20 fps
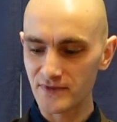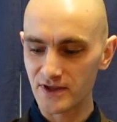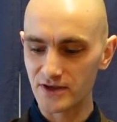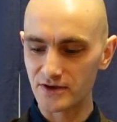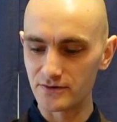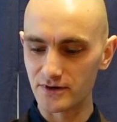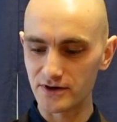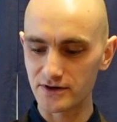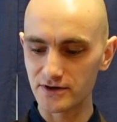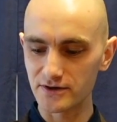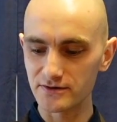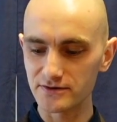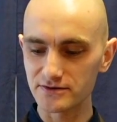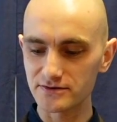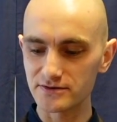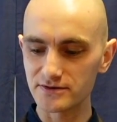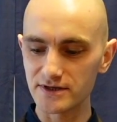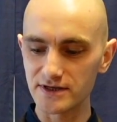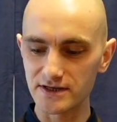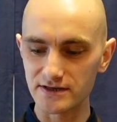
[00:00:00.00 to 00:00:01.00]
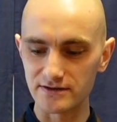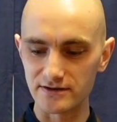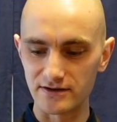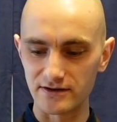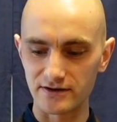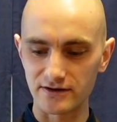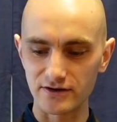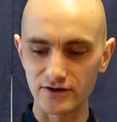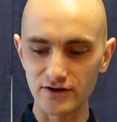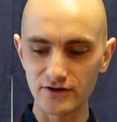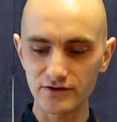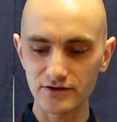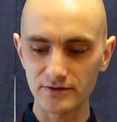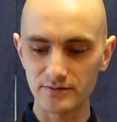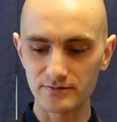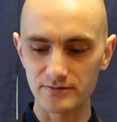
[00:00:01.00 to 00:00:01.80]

You are going to need a cloth